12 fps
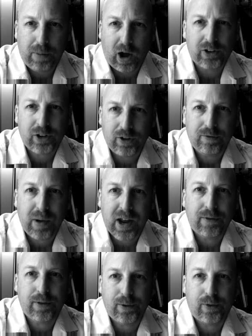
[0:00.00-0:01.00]
positive
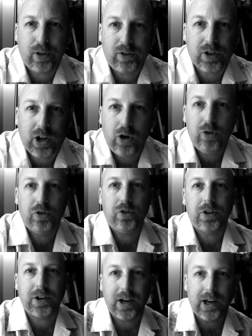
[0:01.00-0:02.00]
benefit for these
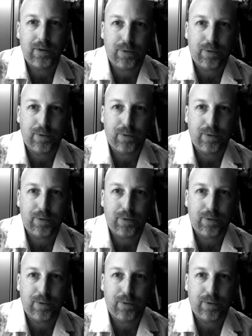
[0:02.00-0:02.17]
accusers in